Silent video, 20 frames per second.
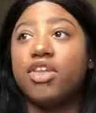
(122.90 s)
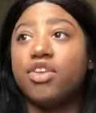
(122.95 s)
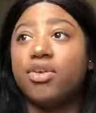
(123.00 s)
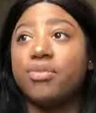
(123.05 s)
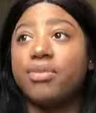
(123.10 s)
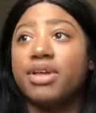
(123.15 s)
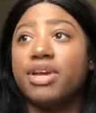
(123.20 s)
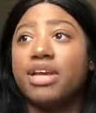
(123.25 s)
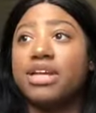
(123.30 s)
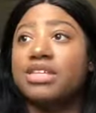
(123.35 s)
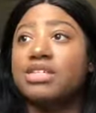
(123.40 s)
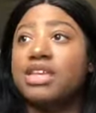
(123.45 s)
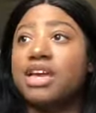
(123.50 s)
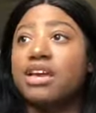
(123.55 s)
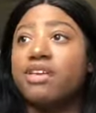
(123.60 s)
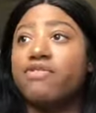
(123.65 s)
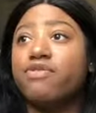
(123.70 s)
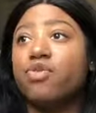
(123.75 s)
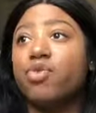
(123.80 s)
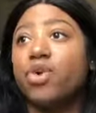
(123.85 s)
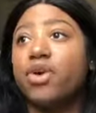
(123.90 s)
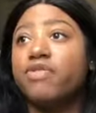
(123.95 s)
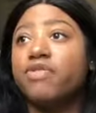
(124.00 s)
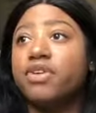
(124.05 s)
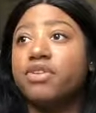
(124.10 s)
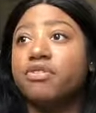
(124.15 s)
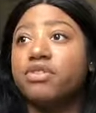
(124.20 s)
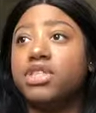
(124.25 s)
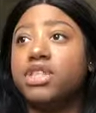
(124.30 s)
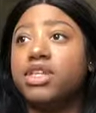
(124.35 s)
other place, like
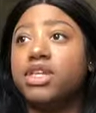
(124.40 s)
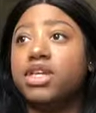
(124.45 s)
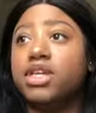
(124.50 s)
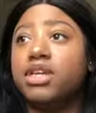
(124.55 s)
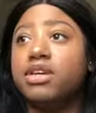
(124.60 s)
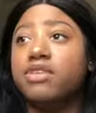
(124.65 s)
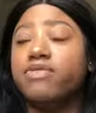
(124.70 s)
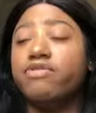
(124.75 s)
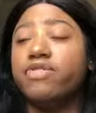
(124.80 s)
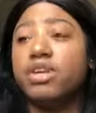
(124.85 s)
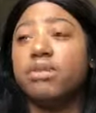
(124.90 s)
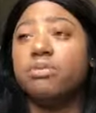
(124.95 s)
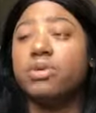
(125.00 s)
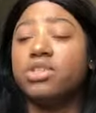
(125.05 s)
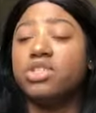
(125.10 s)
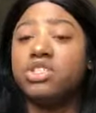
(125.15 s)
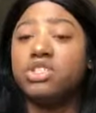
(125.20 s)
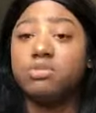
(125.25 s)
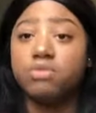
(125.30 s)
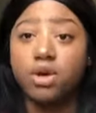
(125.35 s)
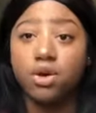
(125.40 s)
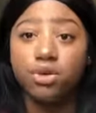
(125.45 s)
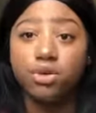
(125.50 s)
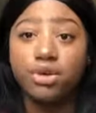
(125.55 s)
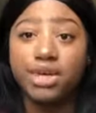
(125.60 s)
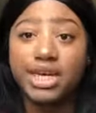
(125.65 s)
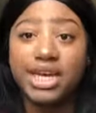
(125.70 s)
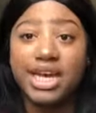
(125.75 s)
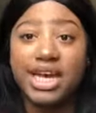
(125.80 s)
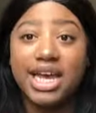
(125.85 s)
450 Vape and
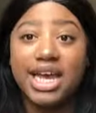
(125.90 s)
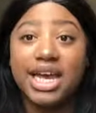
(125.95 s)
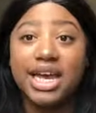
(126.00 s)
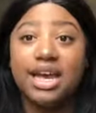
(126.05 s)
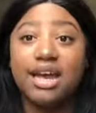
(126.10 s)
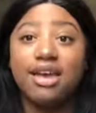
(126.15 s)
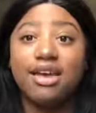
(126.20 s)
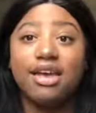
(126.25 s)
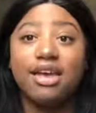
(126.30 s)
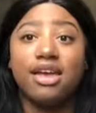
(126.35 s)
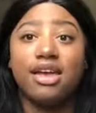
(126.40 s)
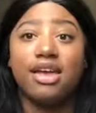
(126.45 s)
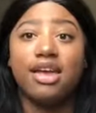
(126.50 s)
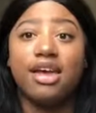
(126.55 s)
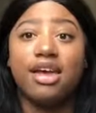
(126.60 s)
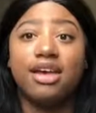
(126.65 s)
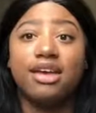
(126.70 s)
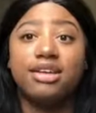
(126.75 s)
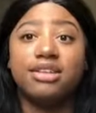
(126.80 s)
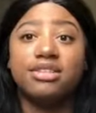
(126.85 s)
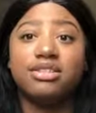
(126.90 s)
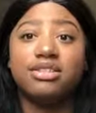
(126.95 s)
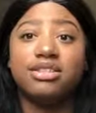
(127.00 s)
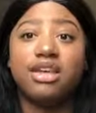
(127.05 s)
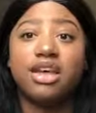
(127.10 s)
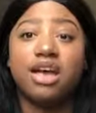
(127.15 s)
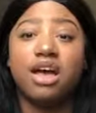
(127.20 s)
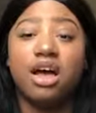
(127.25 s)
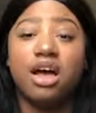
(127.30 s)
Smoke, and